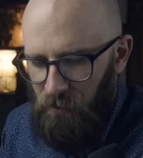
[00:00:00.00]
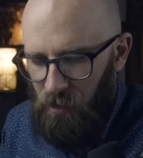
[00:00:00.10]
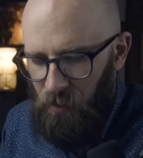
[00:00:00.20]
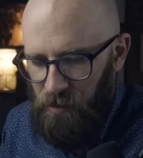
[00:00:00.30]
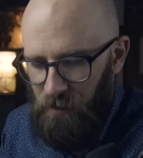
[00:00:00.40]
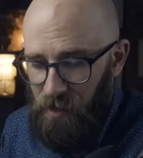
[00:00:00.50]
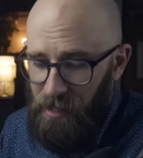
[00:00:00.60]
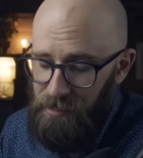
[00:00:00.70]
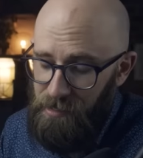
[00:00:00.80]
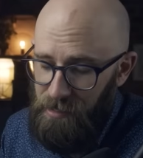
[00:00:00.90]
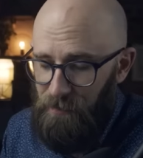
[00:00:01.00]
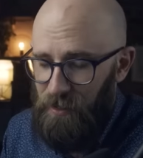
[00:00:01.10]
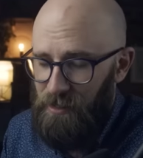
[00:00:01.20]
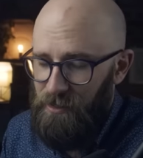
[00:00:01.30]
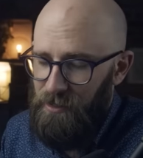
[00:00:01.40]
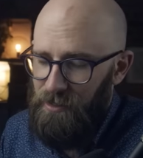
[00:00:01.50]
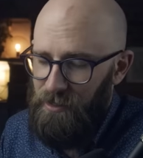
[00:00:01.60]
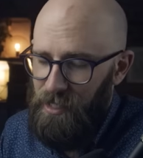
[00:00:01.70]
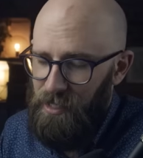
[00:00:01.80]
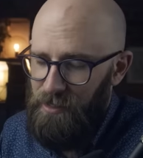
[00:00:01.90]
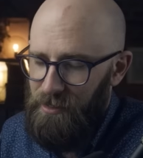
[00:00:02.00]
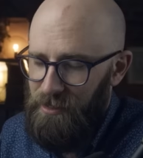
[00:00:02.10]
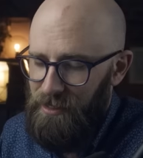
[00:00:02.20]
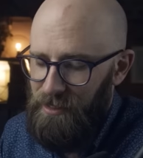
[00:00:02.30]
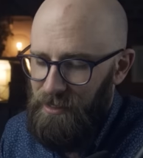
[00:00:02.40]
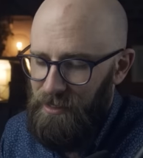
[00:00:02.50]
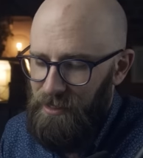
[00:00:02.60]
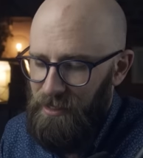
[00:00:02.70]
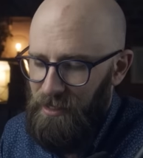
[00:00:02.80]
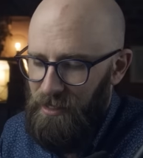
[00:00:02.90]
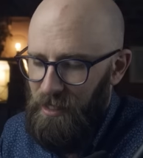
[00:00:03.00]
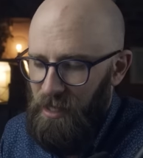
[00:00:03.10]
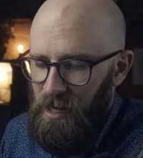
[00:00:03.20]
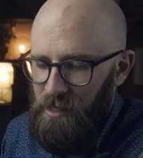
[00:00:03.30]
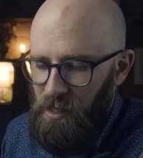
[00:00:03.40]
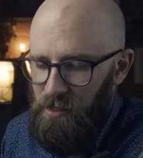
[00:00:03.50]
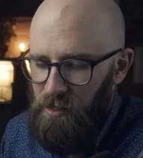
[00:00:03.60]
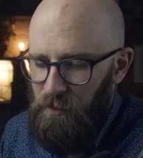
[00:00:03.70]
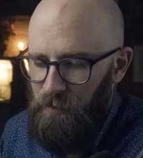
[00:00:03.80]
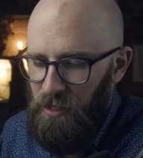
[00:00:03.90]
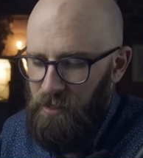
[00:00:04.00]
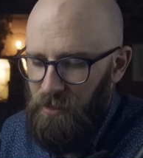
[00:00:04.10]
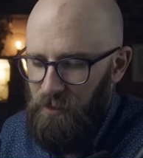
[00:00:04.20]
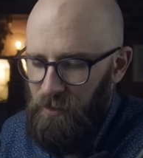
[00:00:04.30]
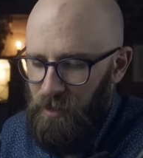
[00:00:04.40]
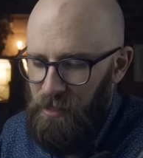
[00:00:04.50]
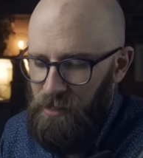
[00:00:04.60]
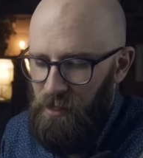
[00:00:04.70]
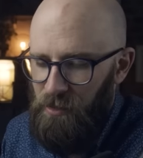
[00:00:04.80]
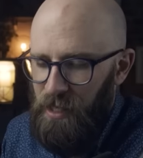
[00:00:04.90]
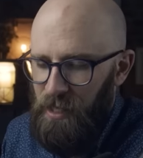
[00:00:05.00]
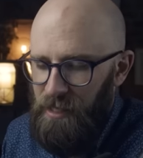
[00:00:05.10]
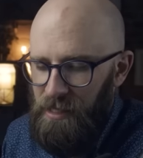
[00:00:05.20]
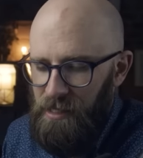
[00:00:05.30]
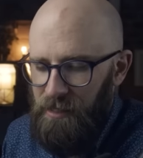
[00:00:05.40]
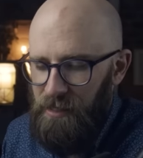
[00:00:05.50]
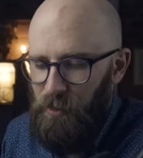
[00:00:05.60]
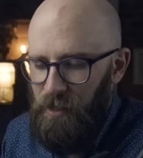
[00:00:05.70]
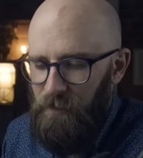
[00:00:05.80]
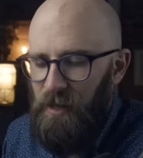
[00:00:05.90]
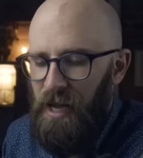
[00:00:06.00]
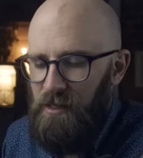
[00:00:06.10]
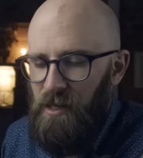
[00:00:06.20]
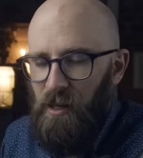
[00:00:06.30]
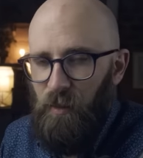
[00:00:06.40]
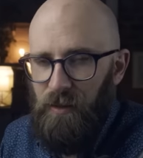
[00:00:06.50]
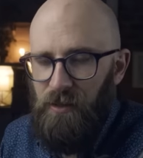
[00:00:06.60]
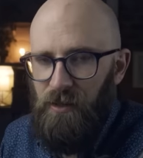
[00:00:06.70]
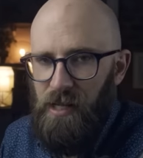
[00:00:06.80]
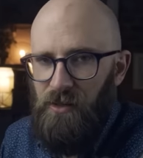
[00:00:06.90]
Ron wasn't wearing a seatbelt during the crash. So he was thrown partially through the window, and he died upon impact with the tree